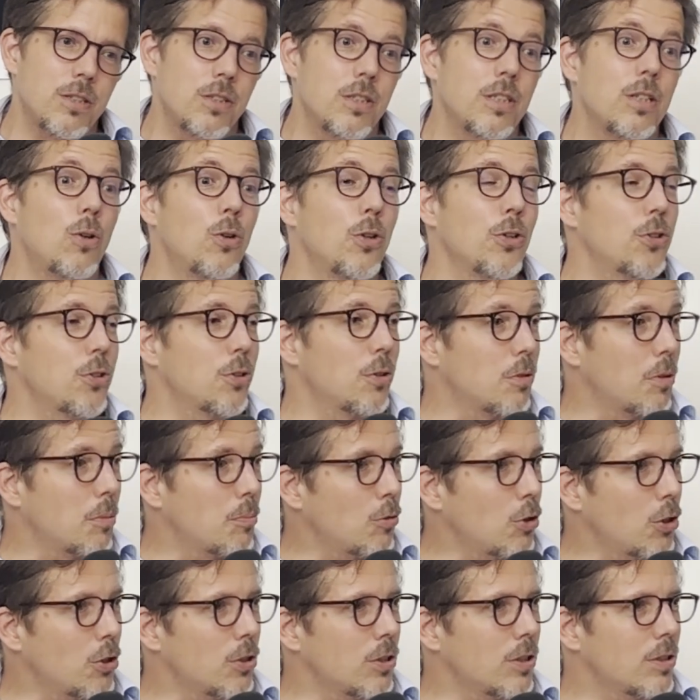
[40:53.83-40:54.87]
is also a
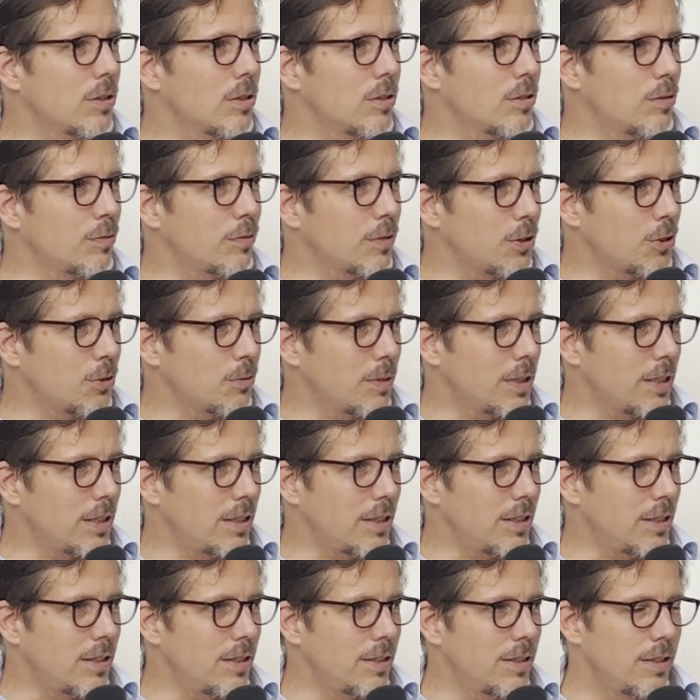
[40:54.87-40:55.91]
product of
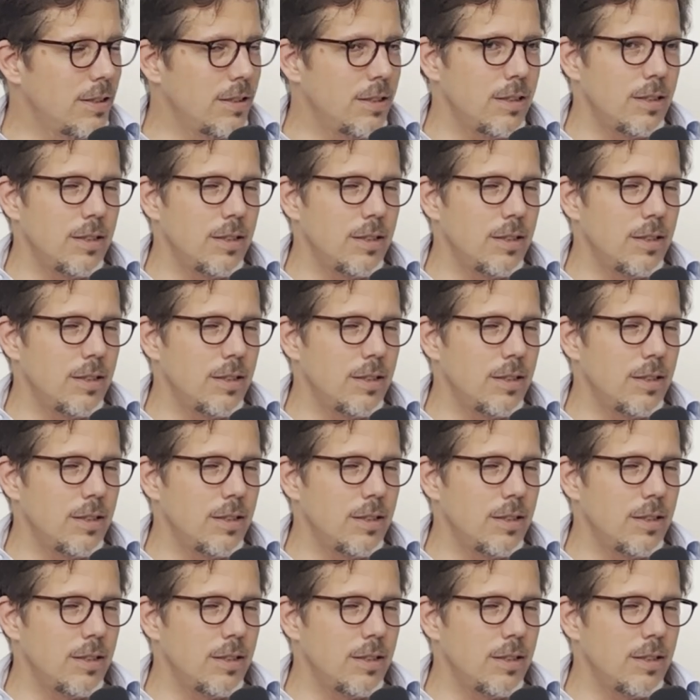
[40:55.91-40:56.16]
Israeli,